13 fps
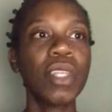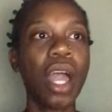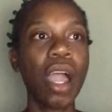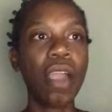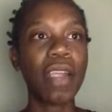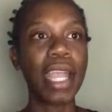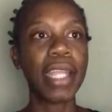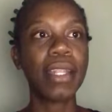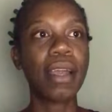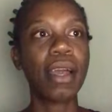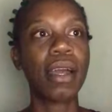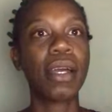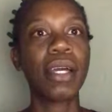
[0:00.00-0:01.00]
All right.
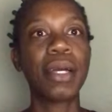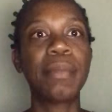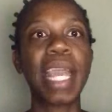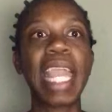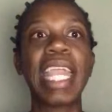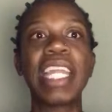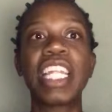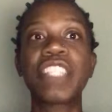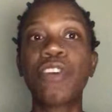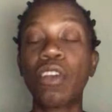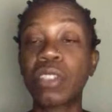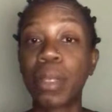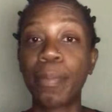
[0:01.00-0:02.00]
And as
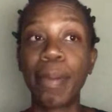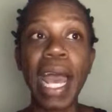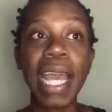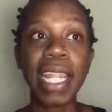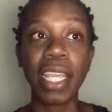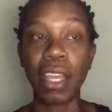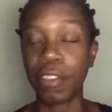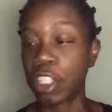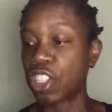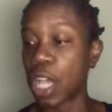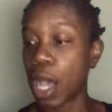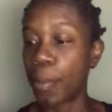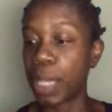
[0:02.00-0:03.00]
far as the body of the
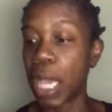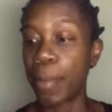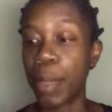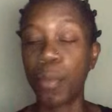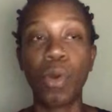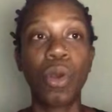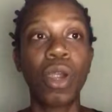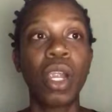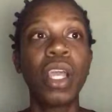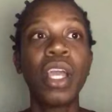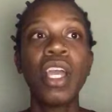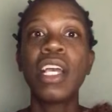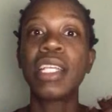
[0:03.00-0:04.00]
child becoming more
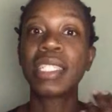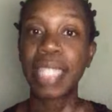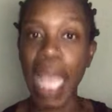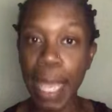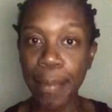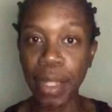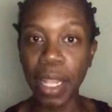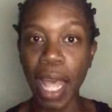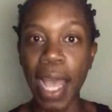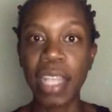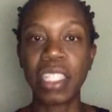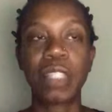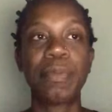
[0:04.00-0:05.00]

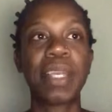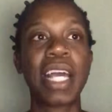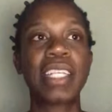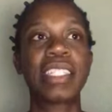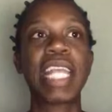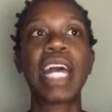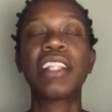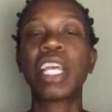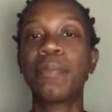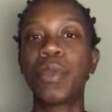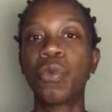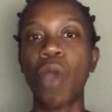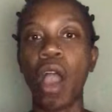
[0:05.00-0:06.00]
stabilized, it's because now they've
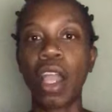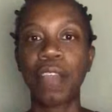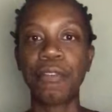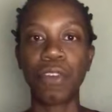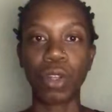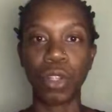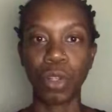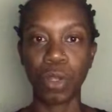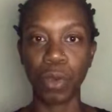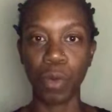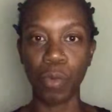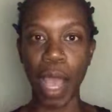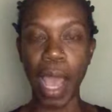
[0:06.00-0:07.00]
been walking for a
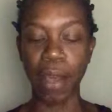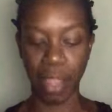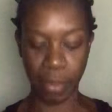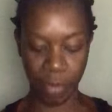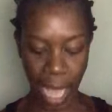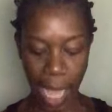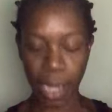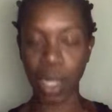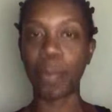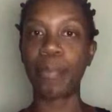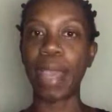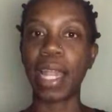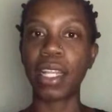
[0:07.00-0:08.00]
little while. They've gotten their
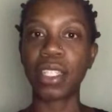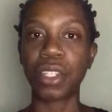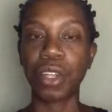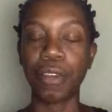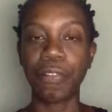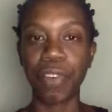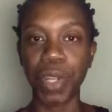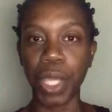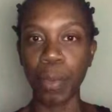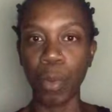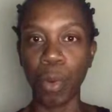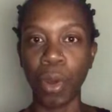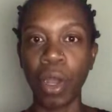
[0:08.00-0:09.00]
balance and their footing
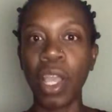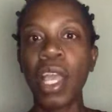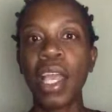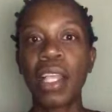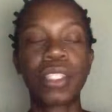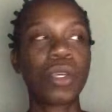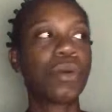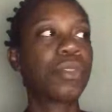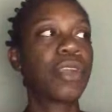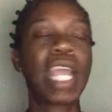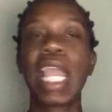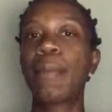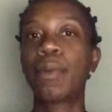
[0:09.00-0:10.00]
more. So they're
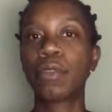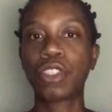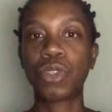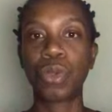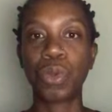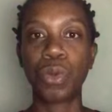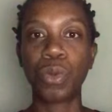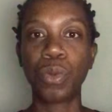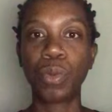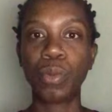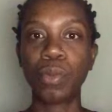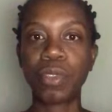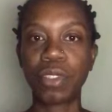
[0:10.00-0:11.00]
able
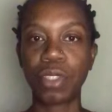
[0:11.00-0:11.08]
to